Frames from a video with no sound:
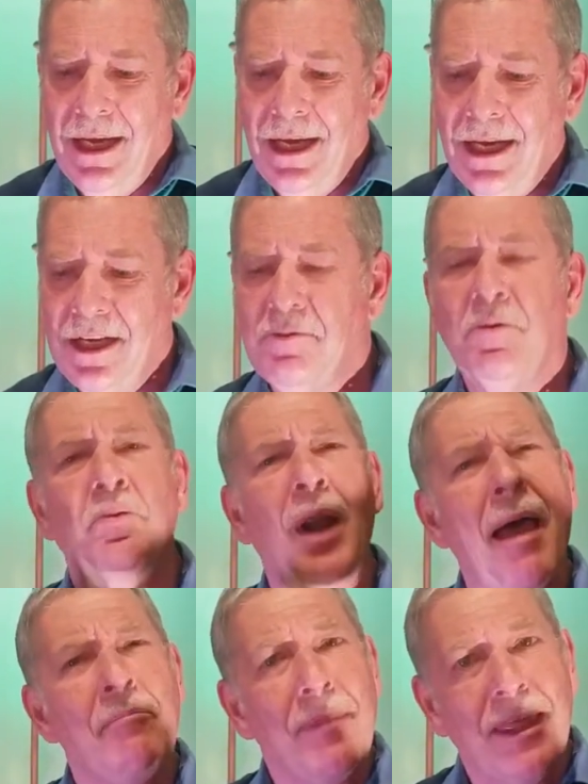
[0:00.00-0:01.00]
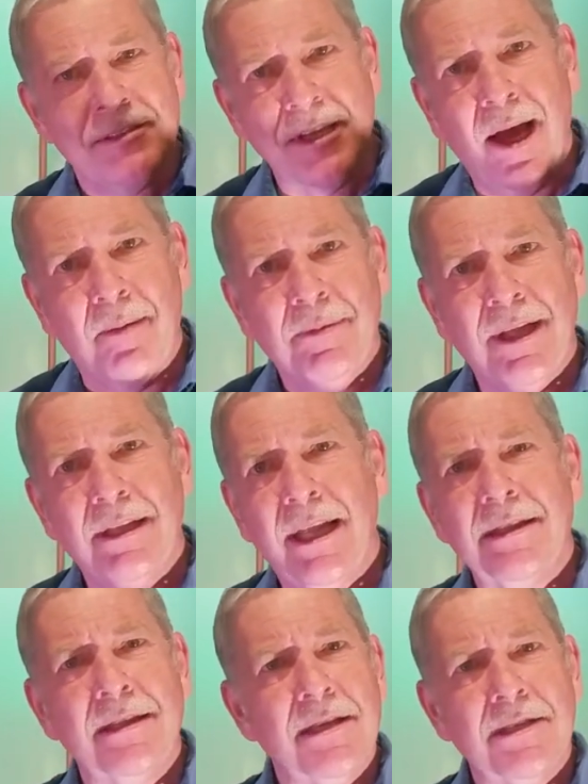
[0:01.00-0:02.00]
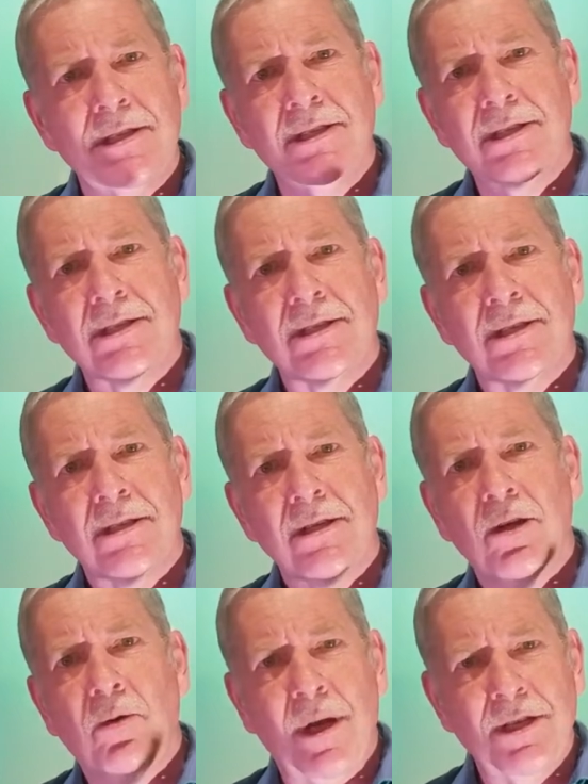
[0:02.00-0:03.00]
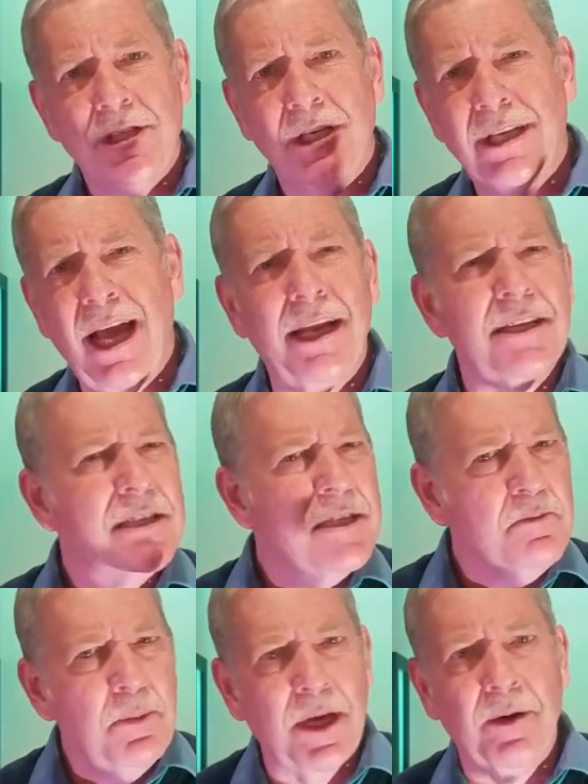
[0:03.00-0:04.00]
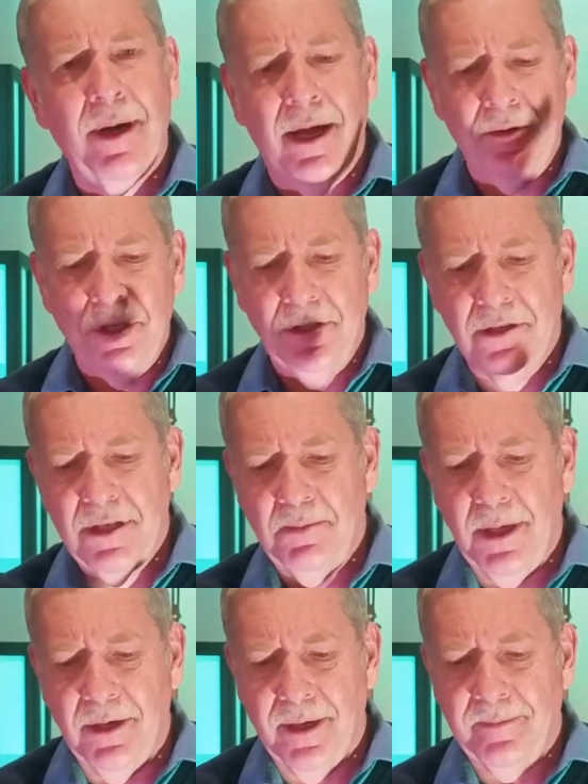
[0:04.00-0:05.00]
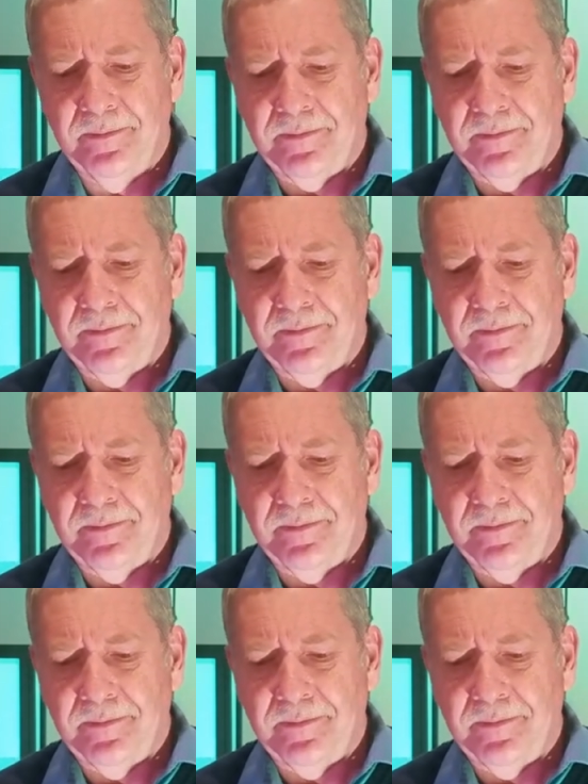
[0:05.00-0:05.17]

And as we wrap this up, then let this question kind of spin around in your spirit.